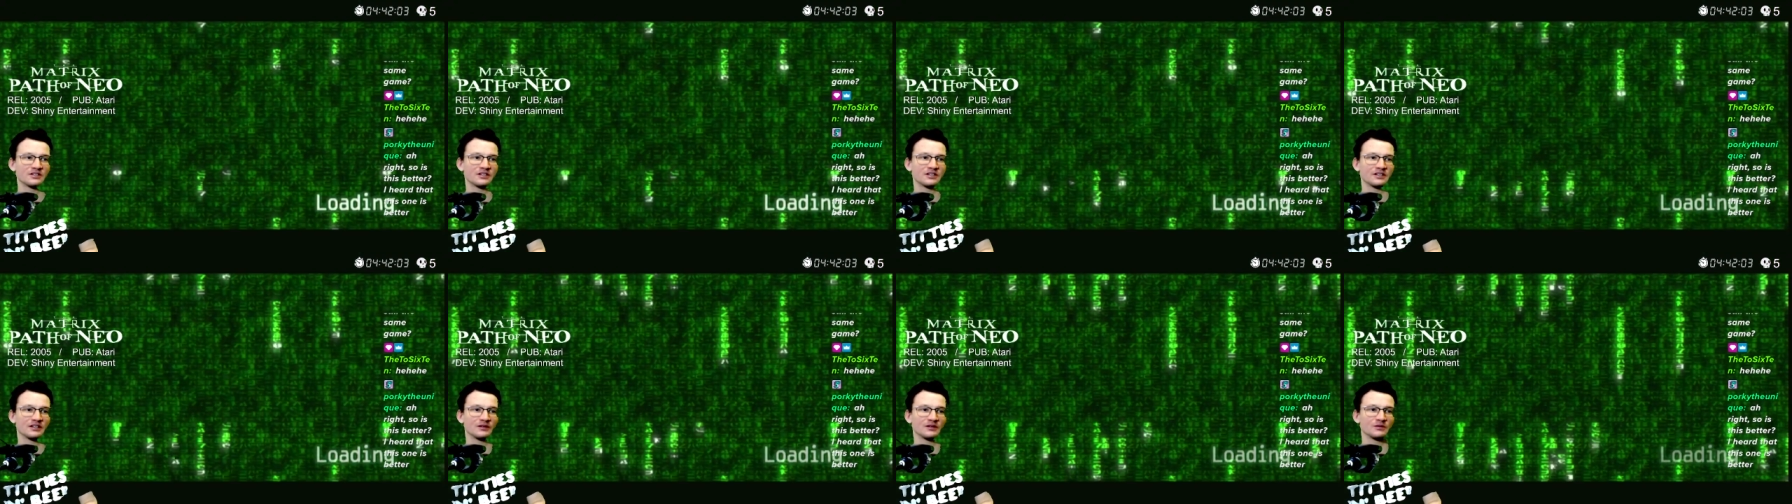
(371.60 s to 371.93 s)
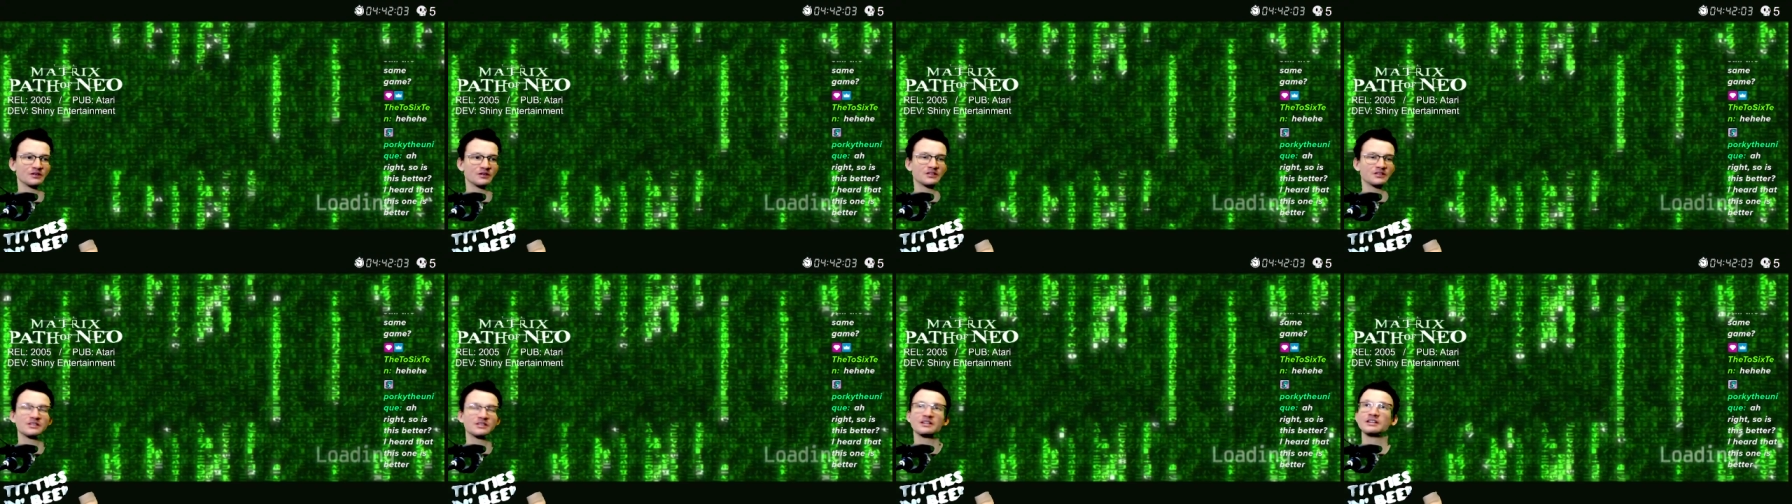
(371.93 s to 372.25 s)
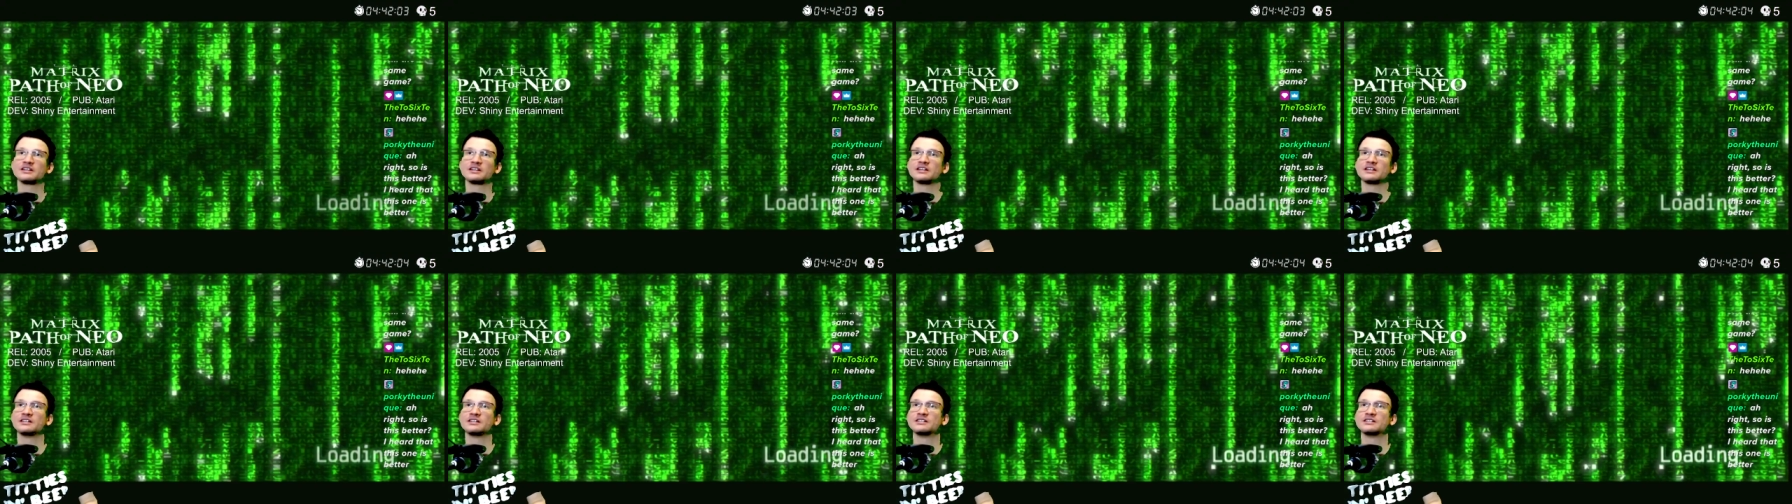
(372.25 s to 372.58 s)
gonna we're just
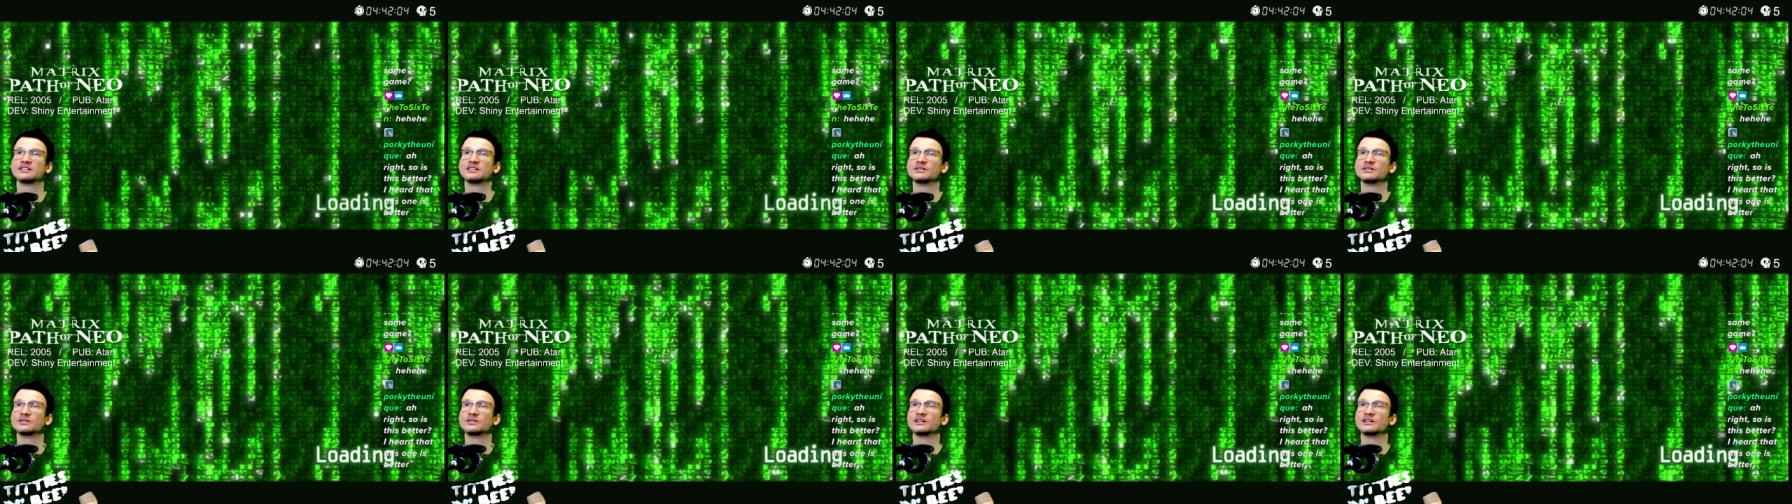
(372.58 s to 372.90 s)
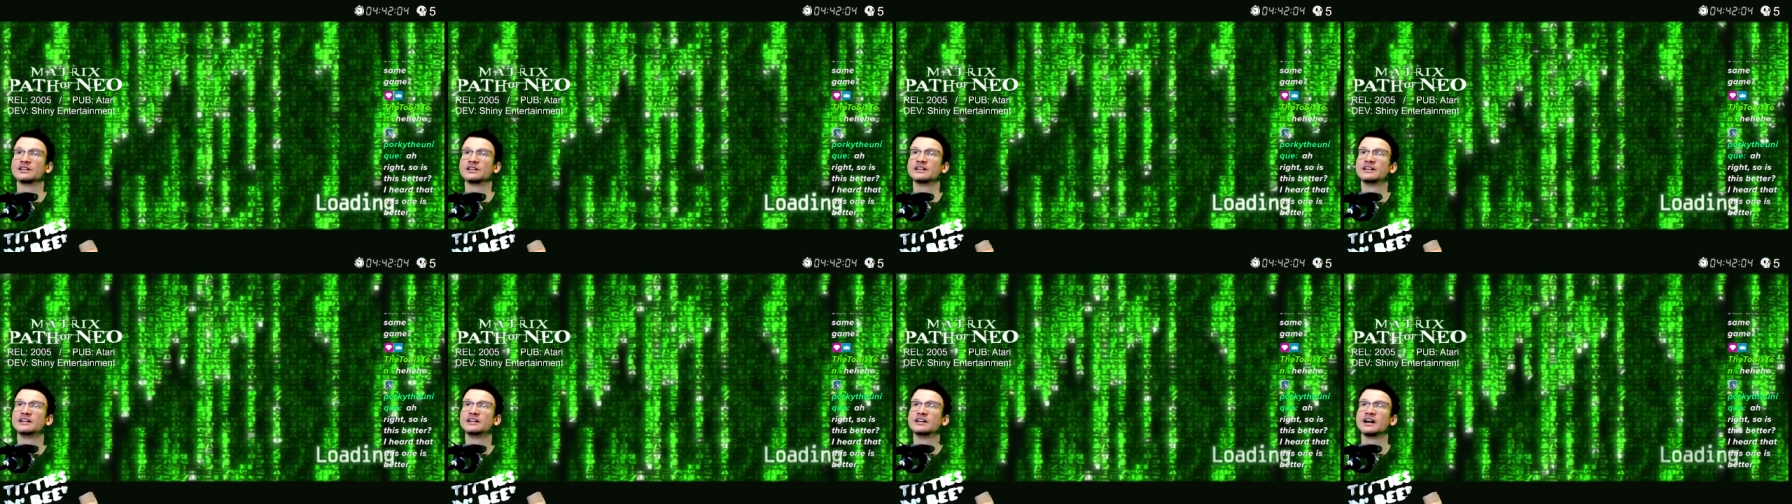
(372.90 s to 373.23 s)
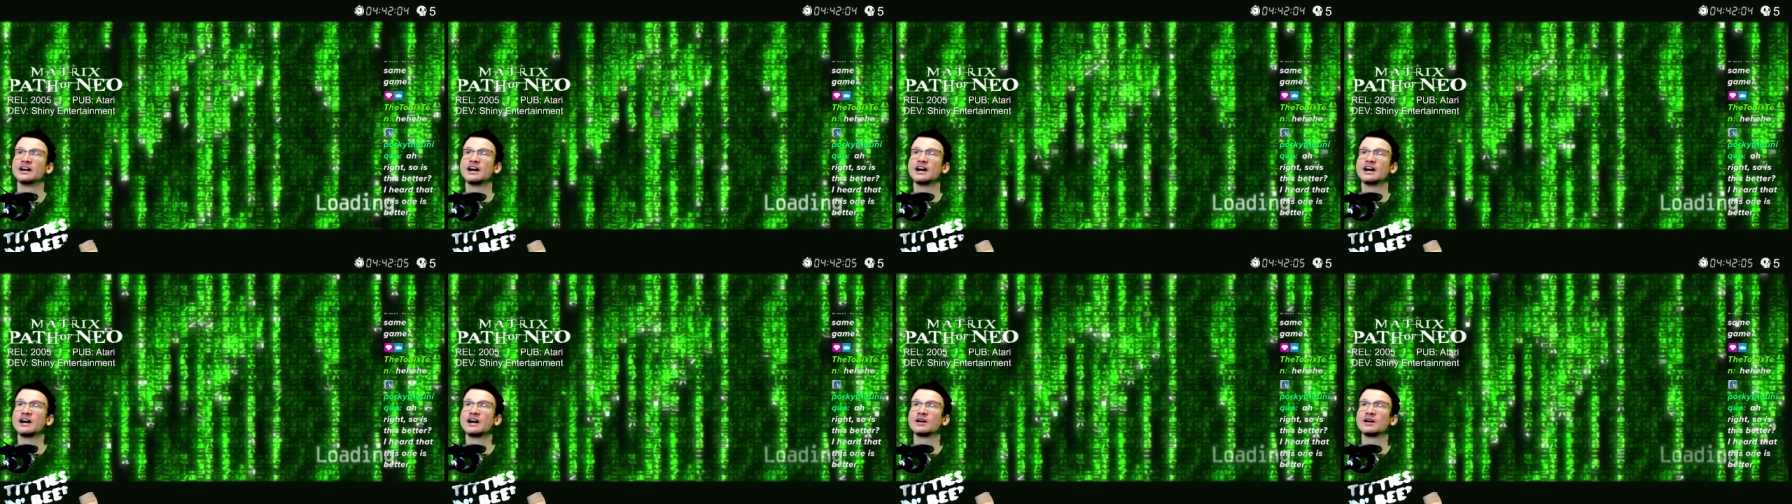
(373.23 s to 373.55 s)
gonna continue on.
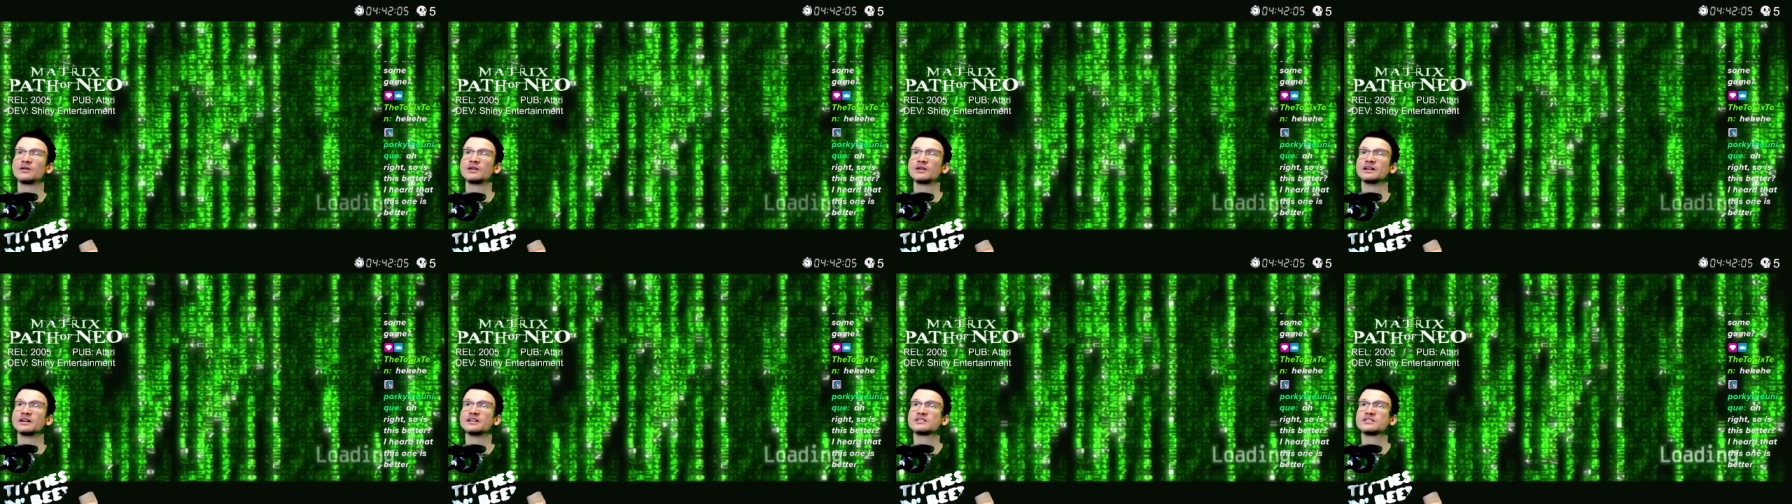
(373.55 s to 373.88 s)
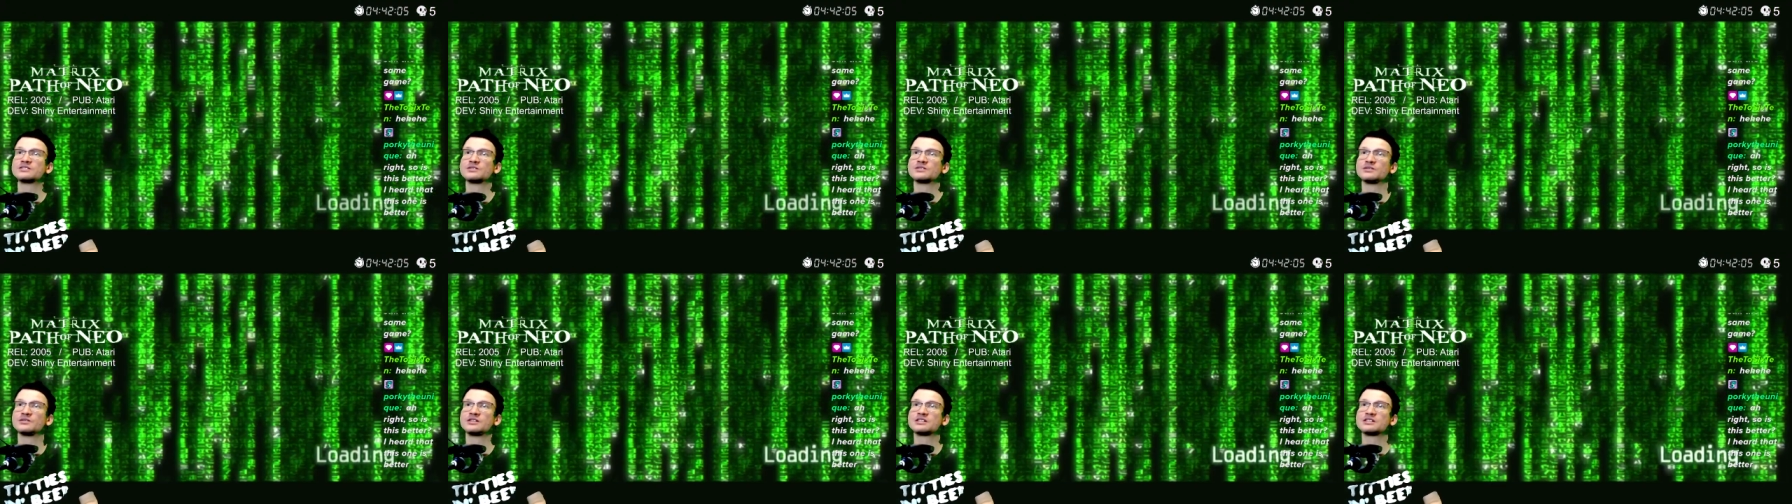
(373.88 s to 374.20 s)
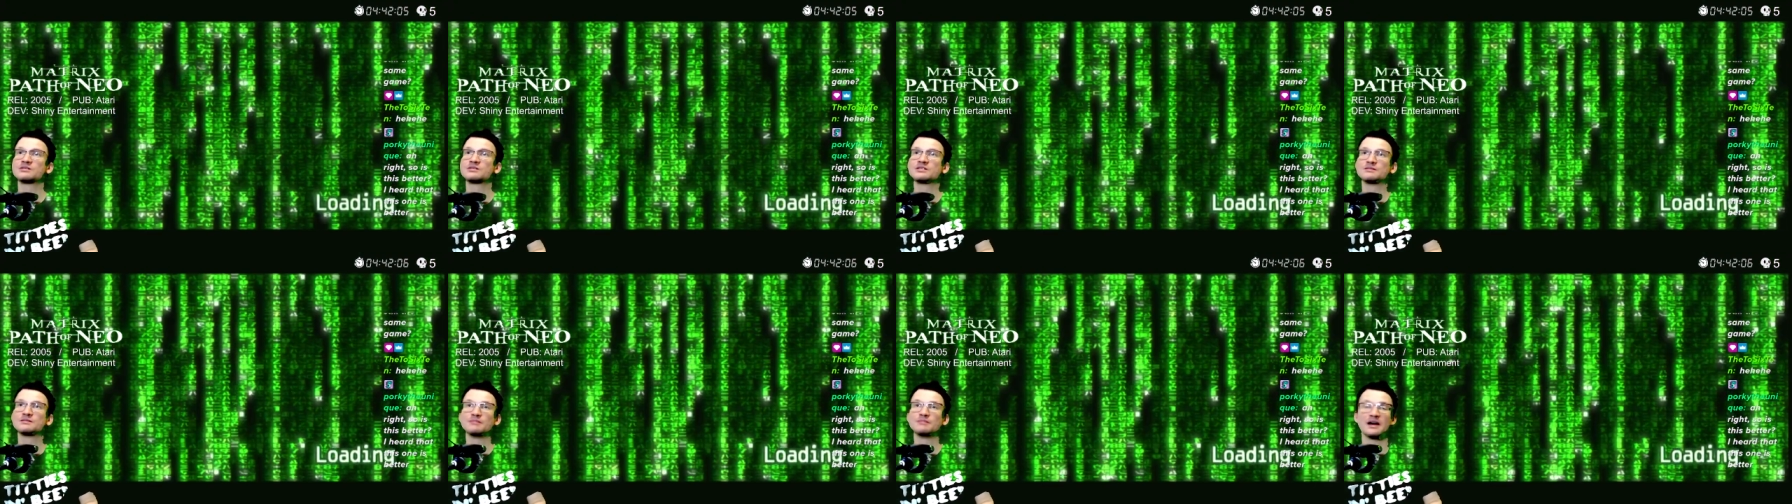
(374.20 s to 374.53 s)
Ah, right. So
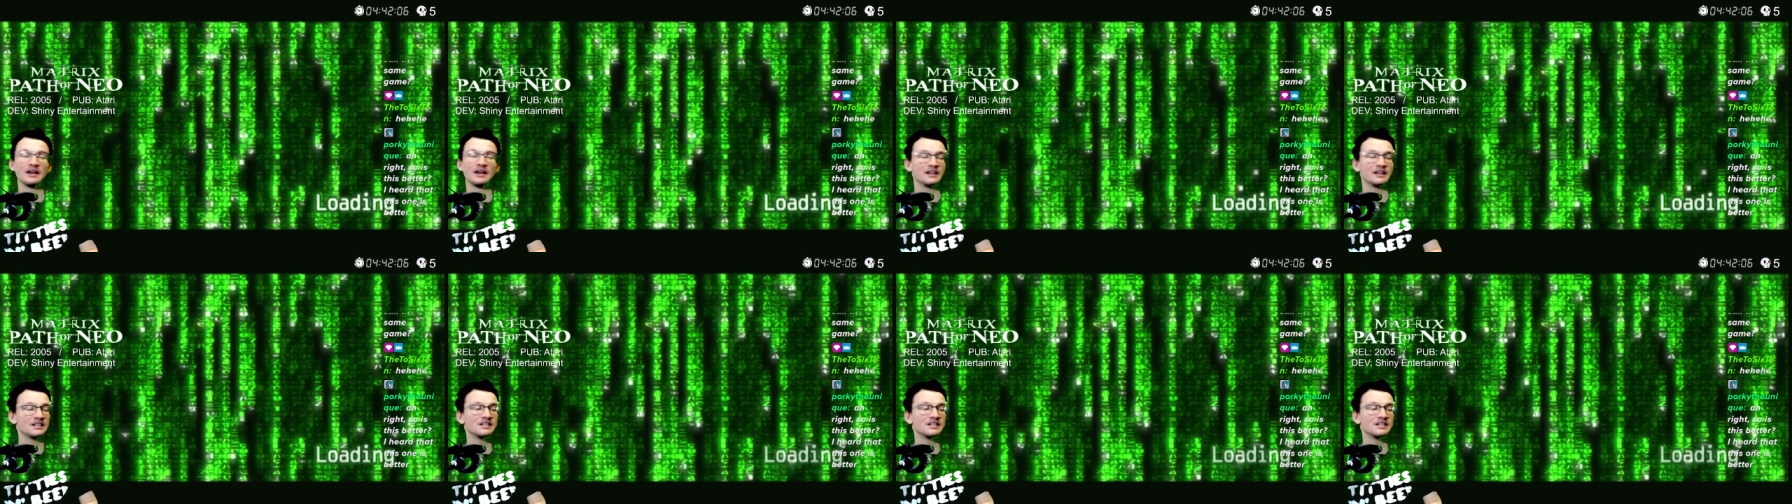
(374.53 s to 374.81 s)
this was better. It